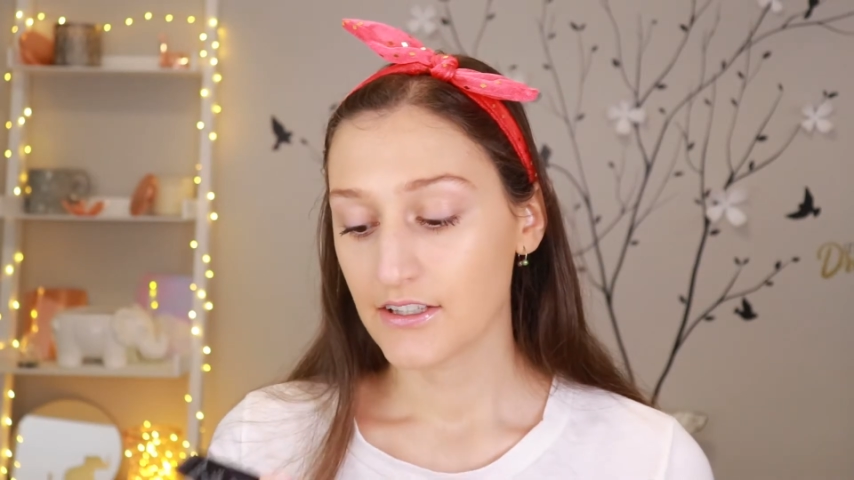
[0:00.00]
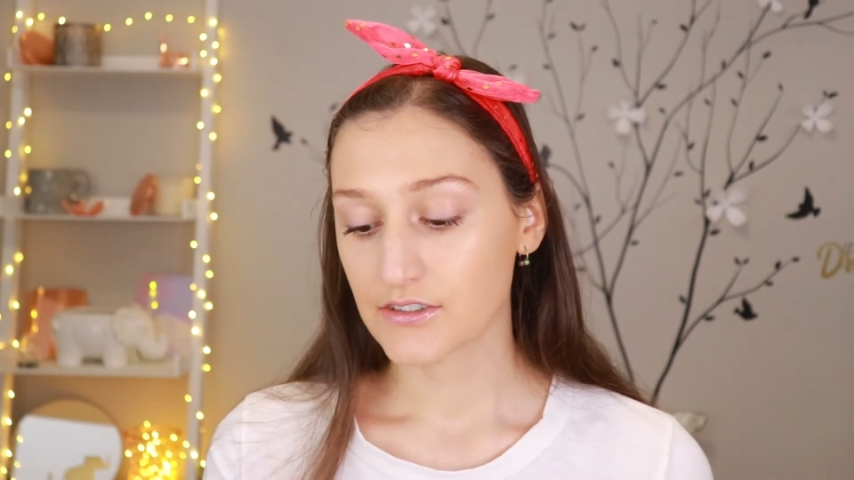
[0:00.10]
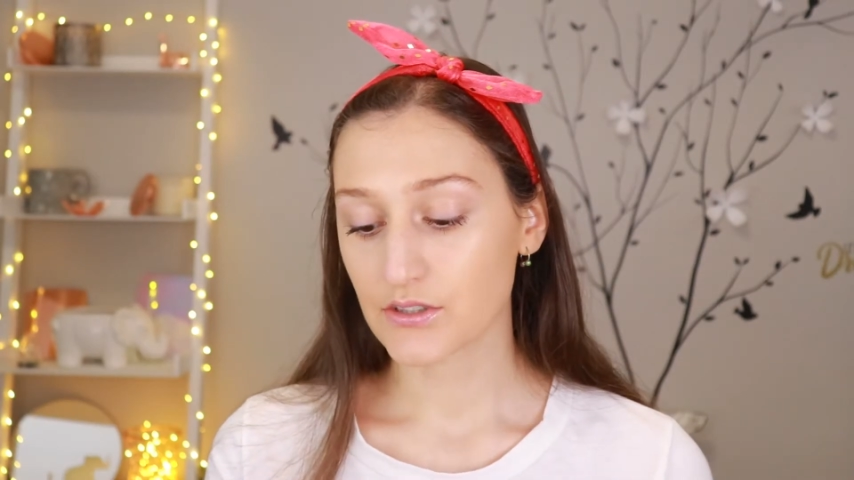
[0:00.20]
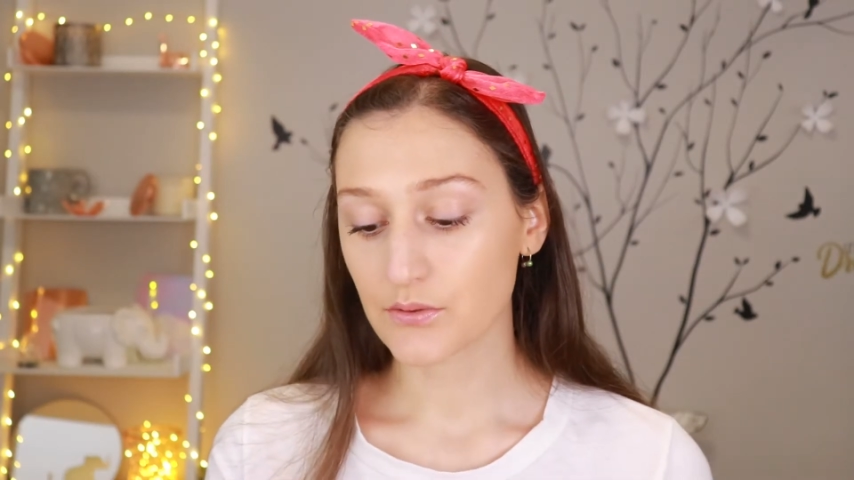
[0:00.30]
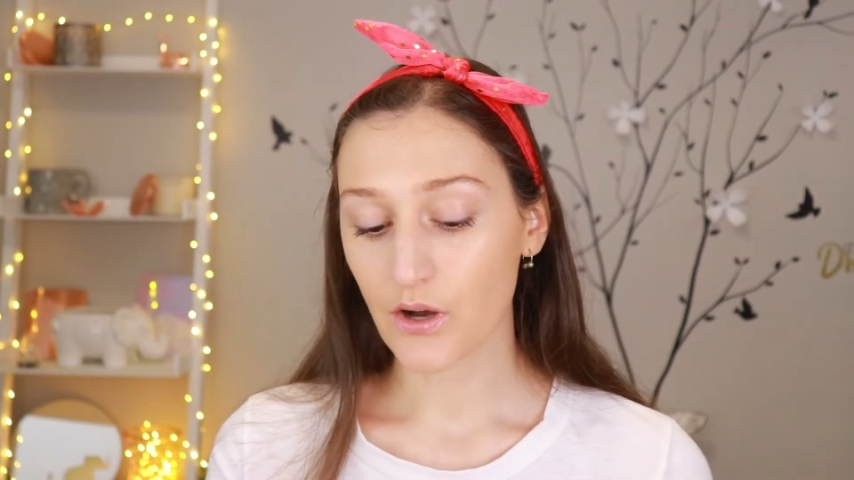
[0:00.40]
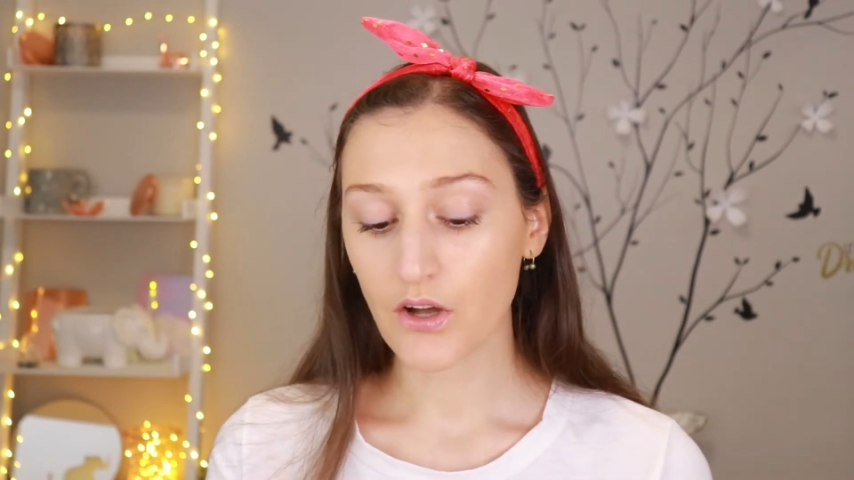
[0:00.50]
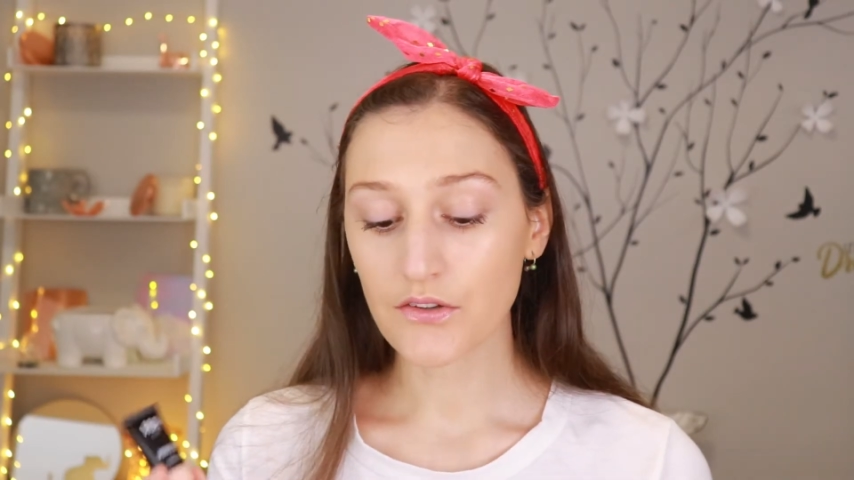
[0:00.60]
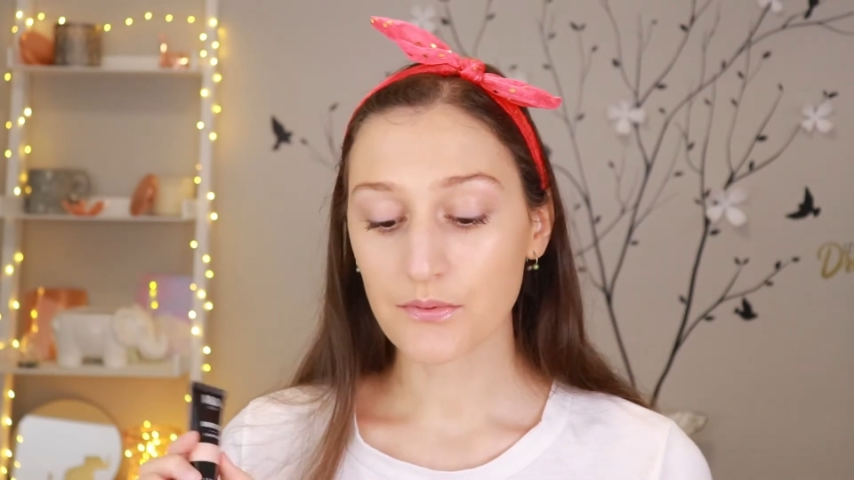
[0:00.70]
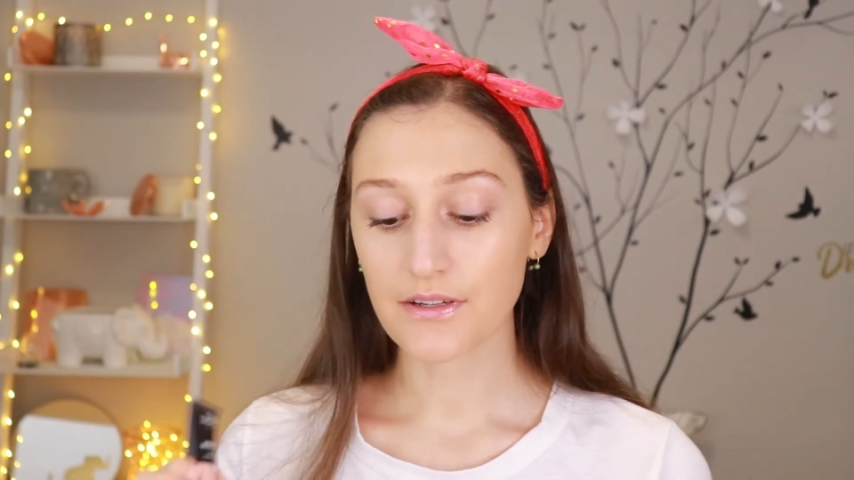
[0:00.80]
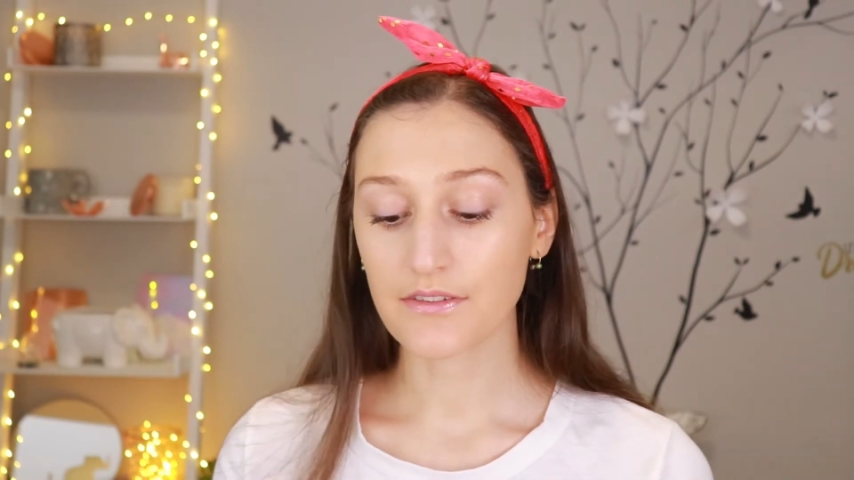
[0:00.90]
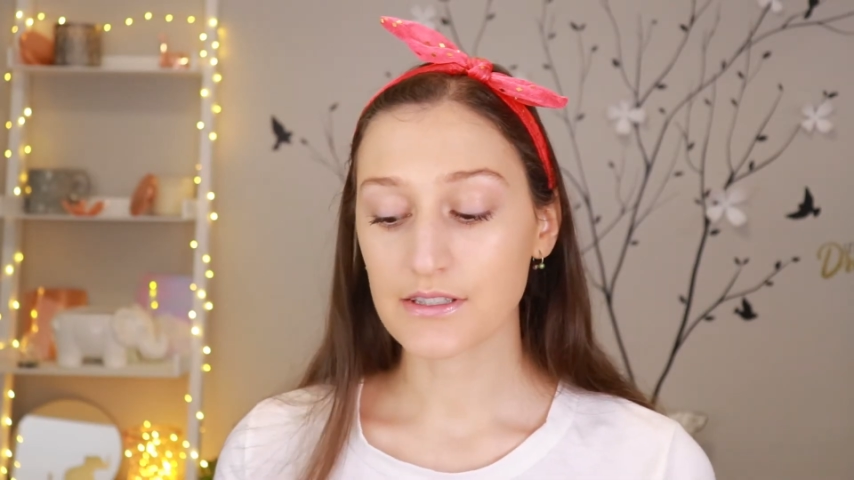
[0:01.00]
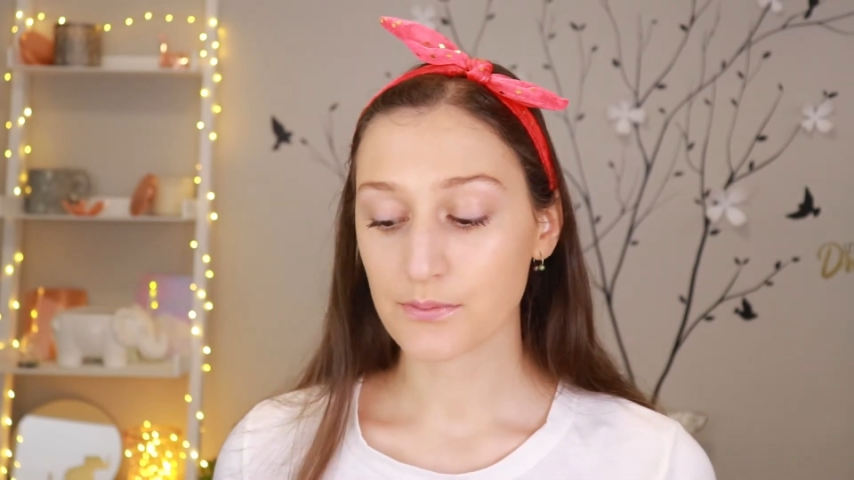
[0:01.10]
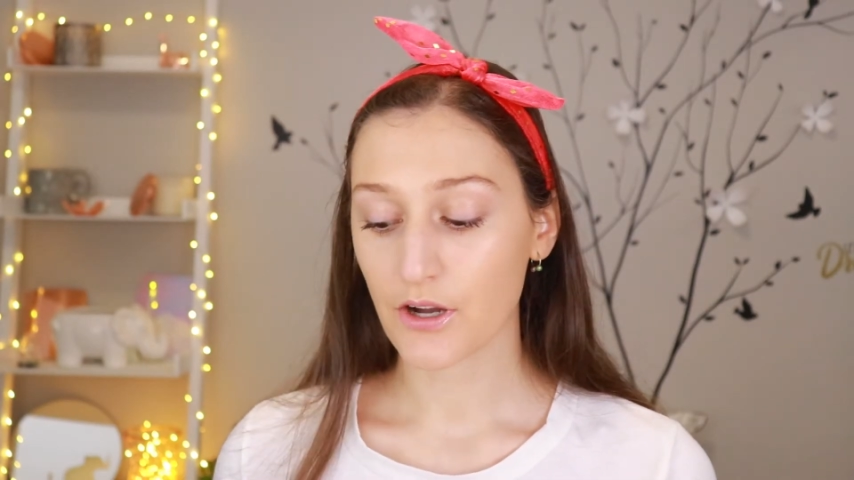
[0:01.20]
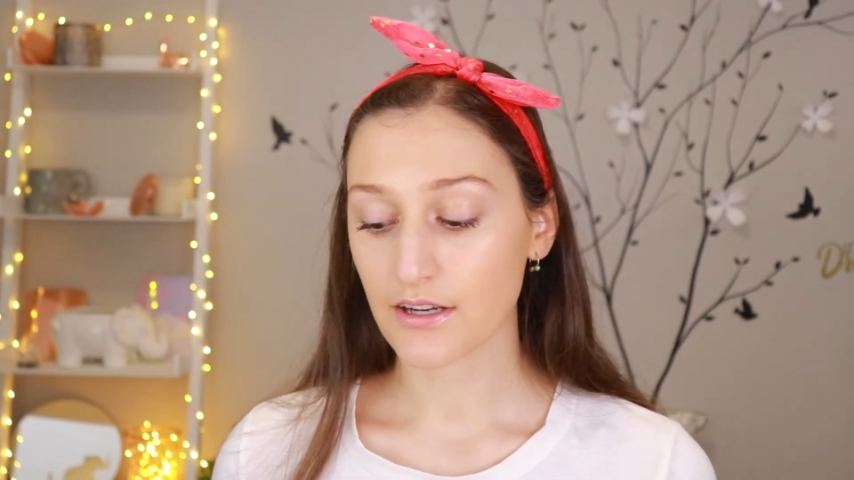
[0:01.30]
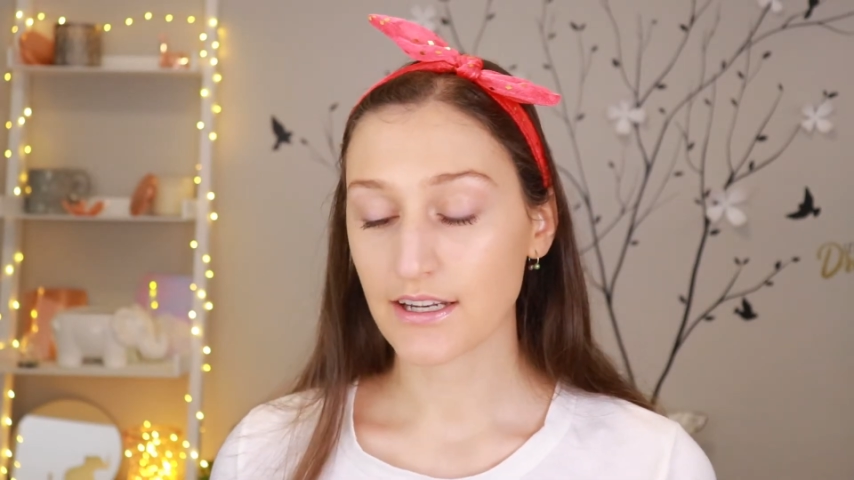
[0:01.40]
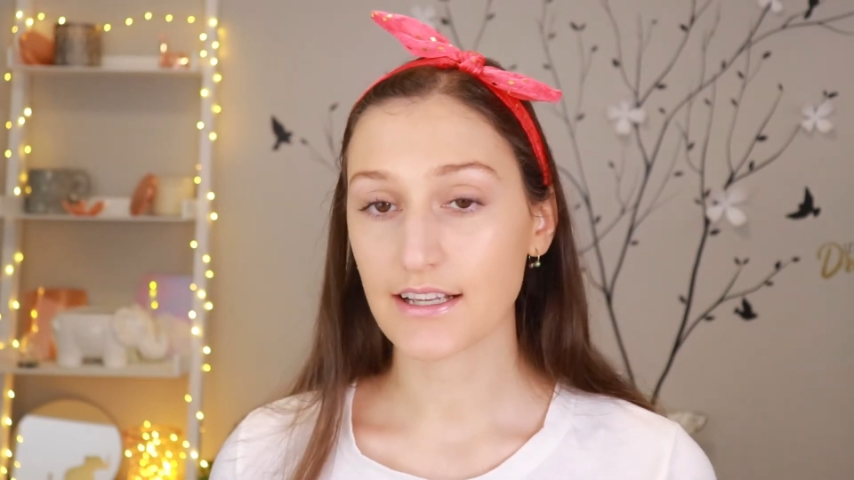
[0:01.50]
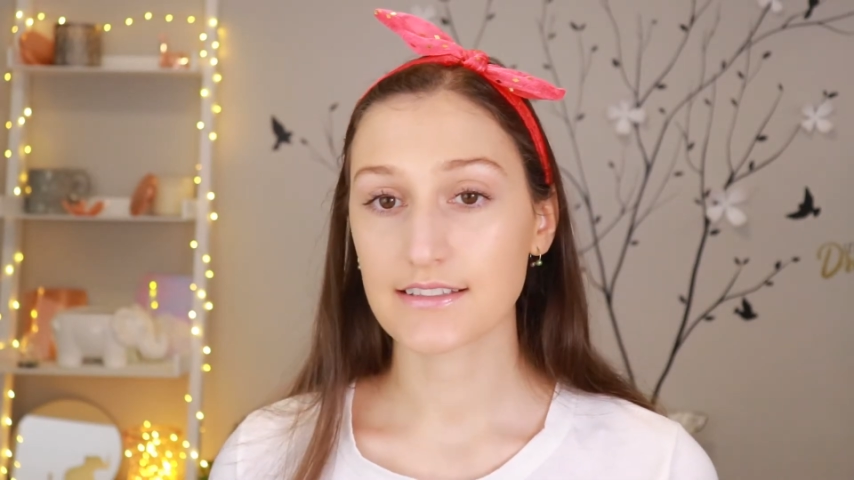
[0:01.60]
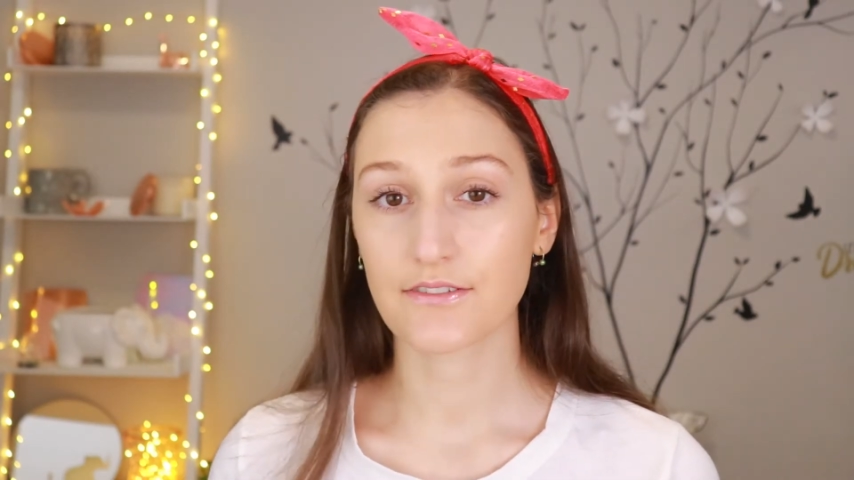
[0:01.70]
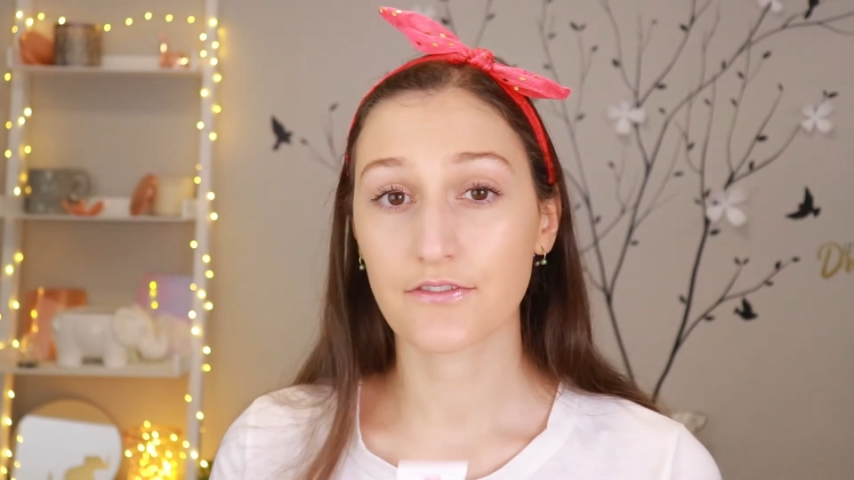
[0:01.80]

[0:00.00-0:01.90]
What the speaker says: So all three of these products